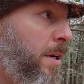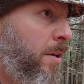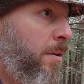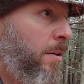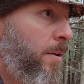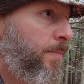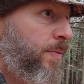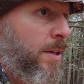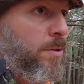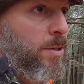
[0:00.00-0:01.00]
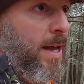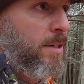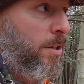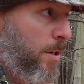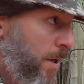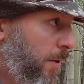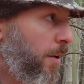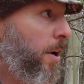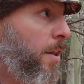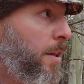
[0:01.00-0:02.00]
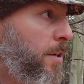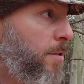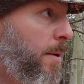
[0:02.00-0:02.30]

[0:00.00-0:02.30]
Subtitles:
in here, there's actually another gully